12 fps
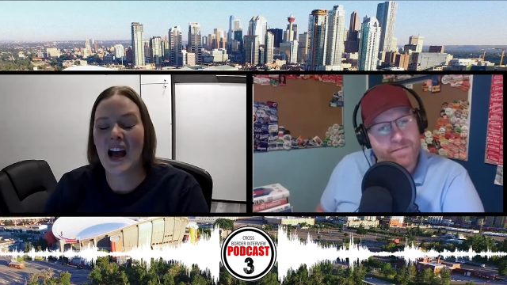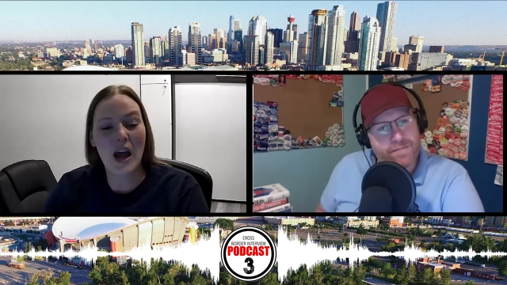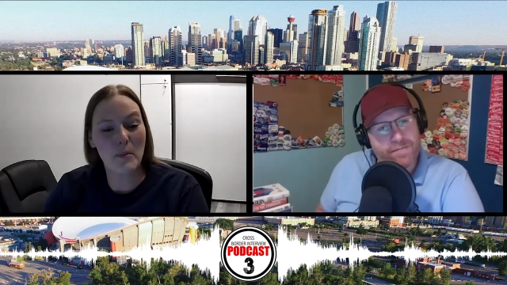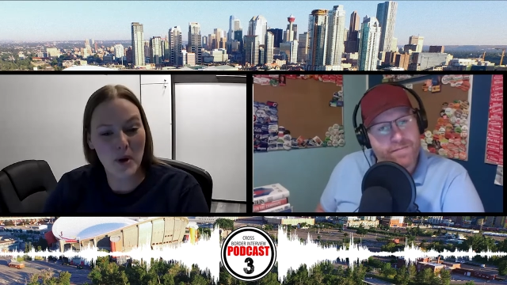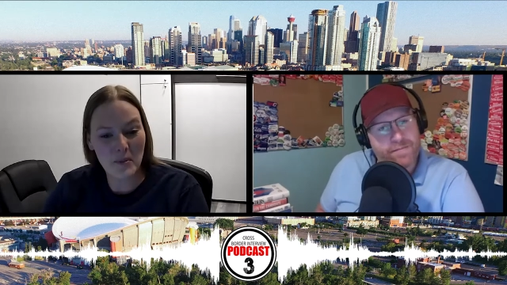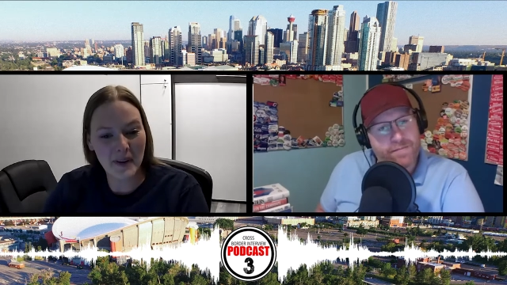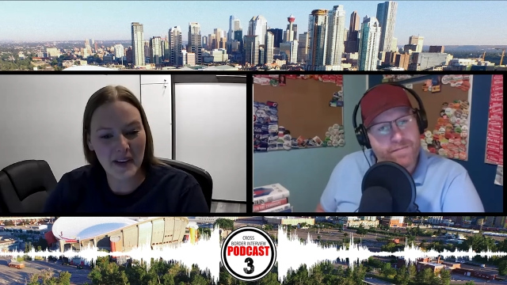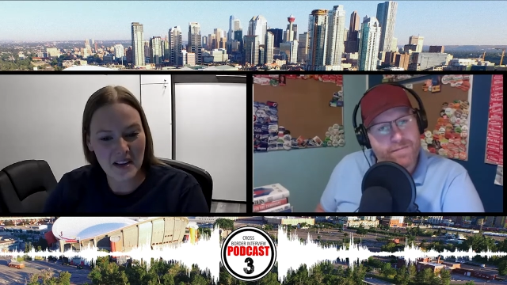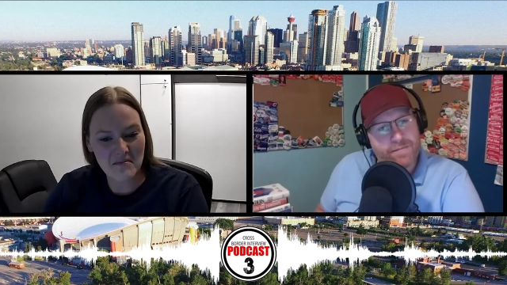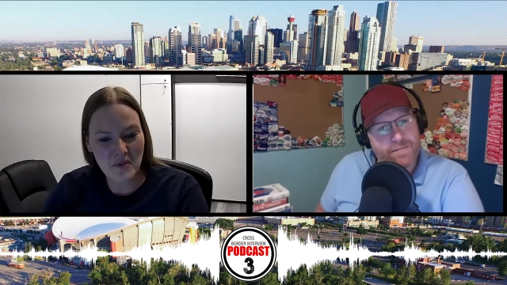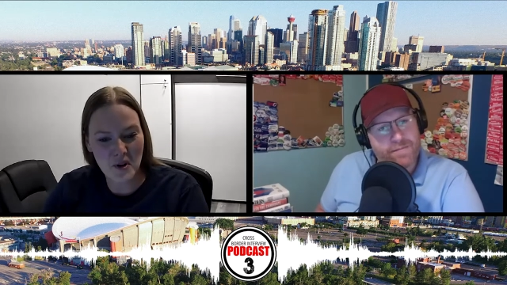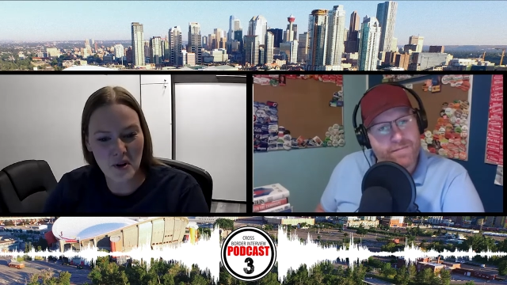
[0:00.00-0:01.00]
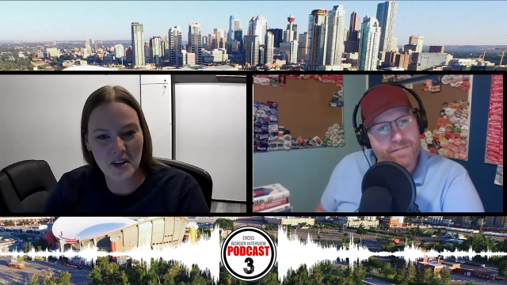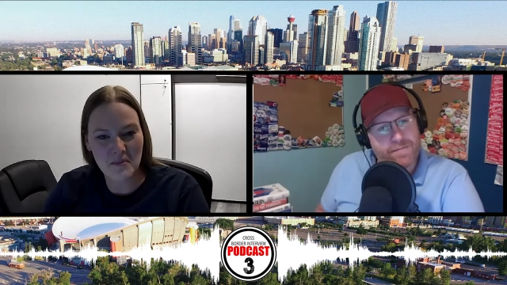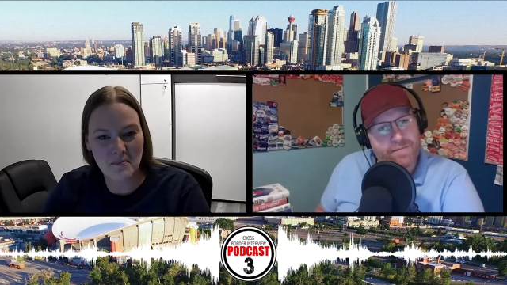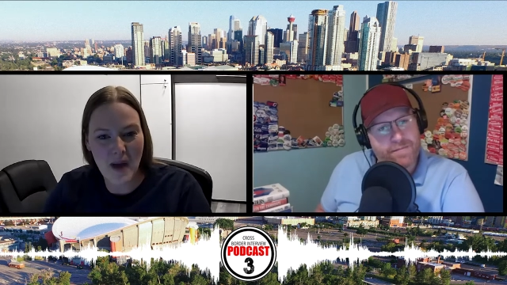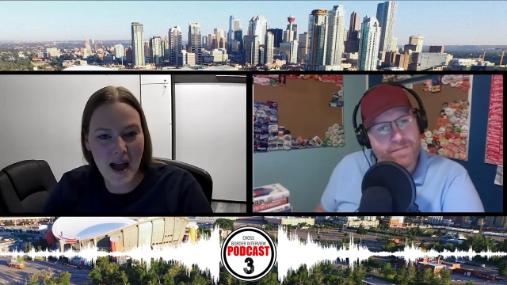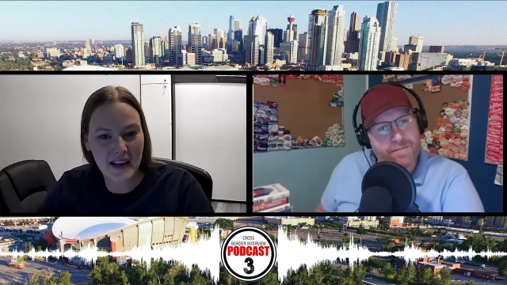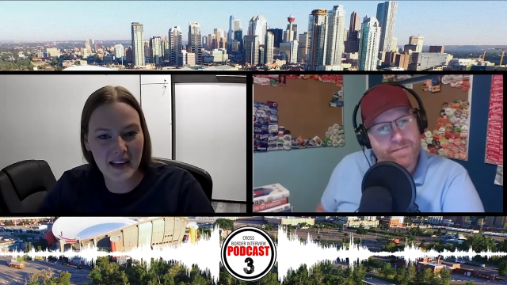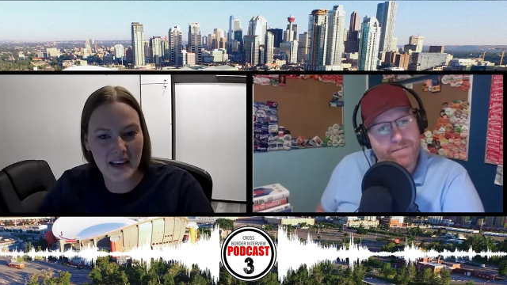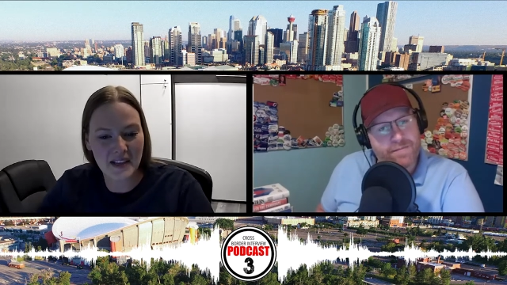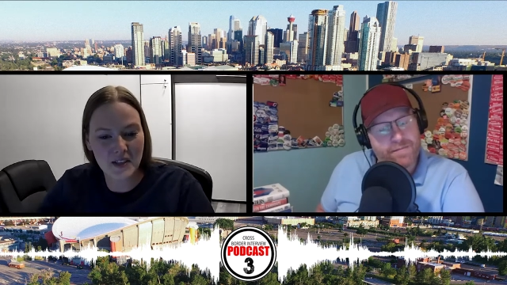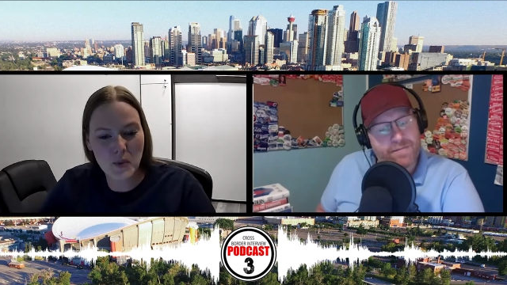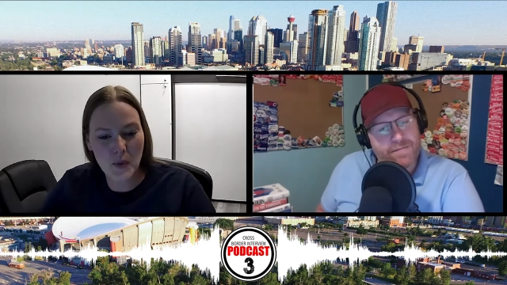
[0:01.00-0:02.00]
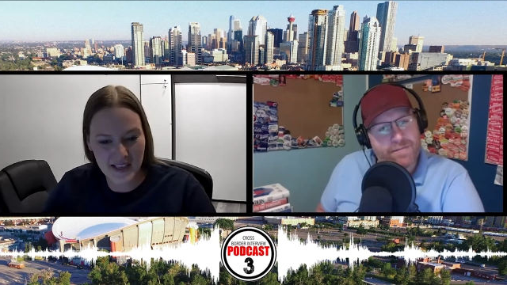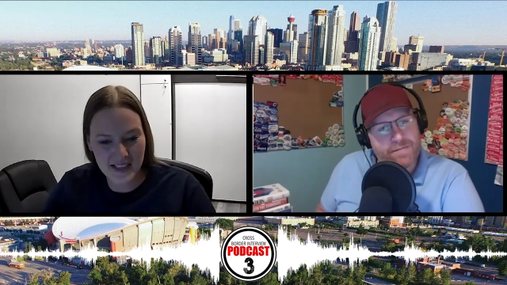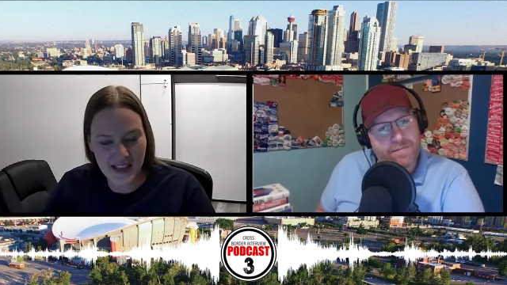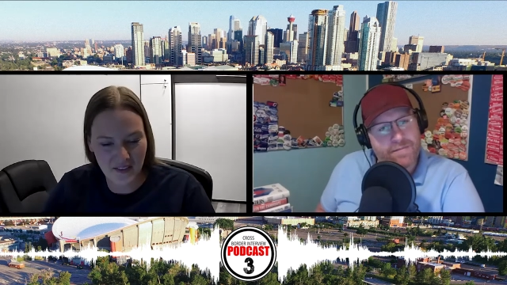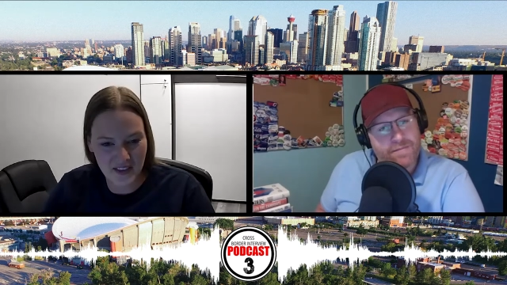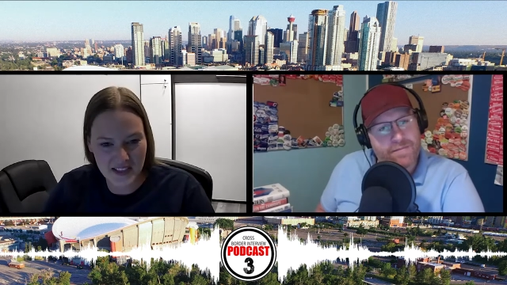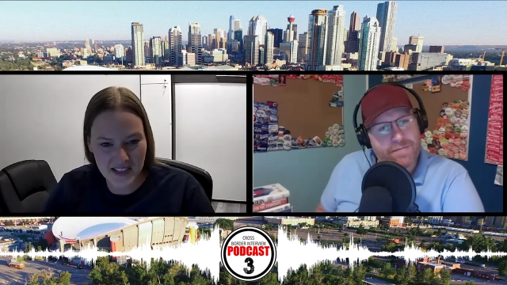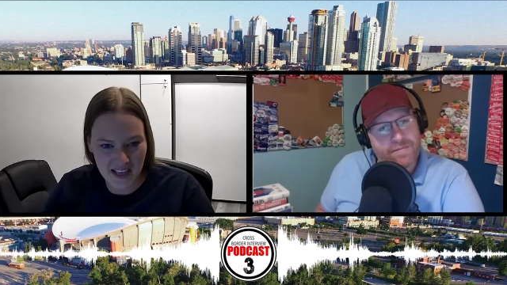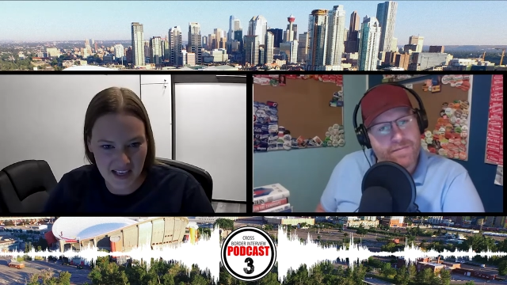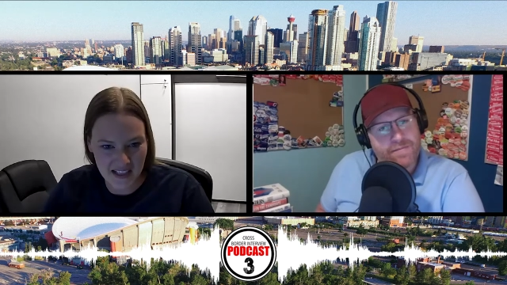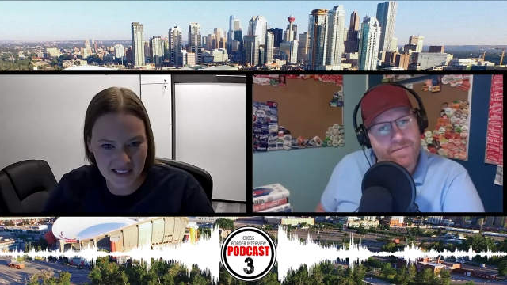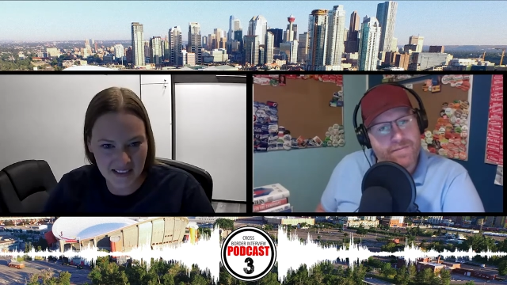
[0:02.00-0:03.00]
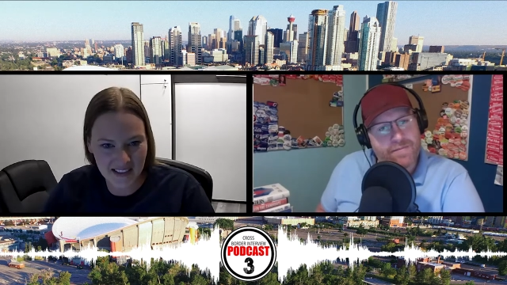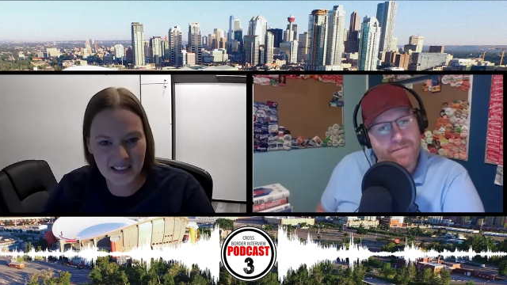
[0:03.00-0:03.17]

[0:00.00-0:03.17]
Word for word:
Speaker 1: I put my name forward back in twenty seventeen.